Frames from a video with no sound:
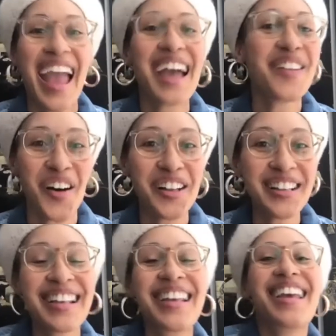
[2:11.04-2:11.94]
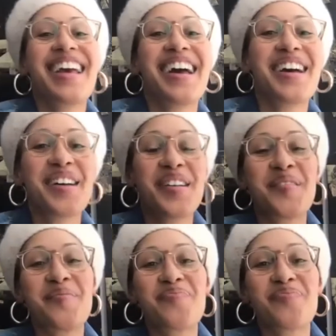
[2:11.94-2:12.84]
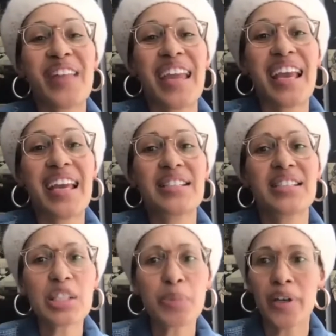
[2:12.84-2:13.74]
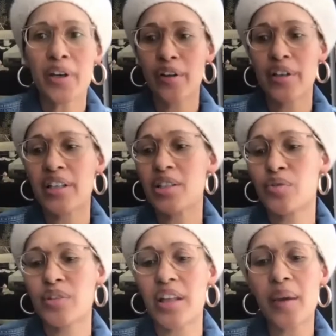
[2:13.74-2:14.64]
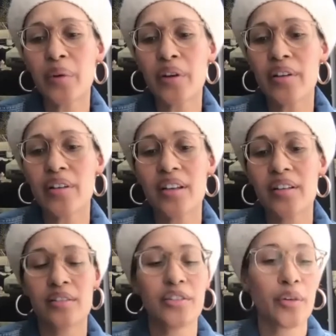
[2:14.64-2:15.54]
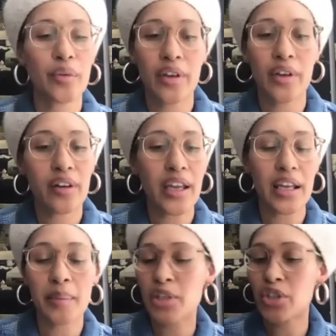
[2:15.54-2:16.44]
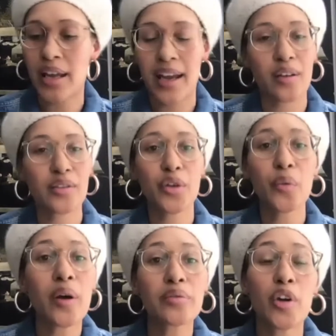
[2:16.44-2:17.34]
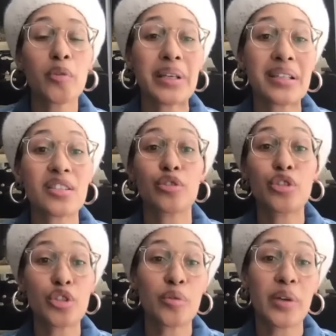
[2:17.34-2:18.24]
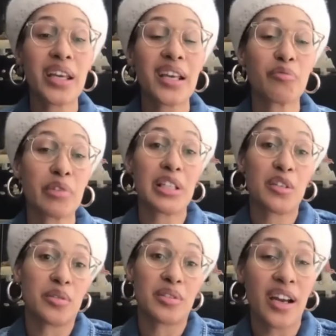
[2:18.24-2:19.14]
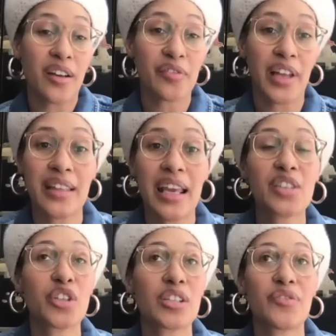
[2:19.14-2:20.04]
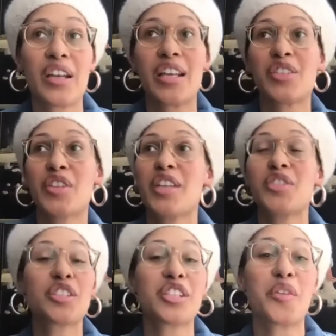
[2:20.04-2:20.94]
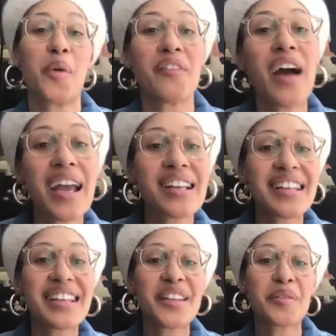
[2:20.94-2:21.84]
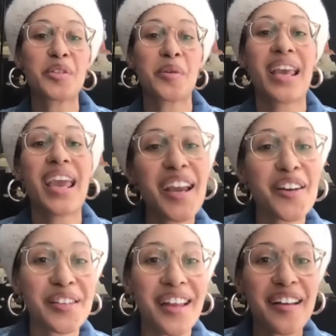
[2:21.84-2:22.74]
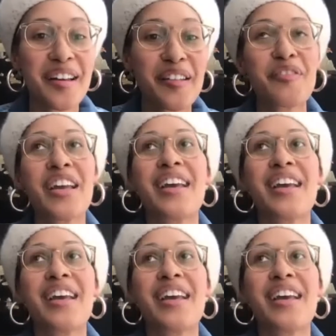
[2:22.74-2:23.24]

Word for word: at all. Um, and Six Point Harness, they were, you know, they're an animation house. They're well known because they're doing really cool stuff. Like they had just finished, they had just done Guava Island, they were doing Hair Love.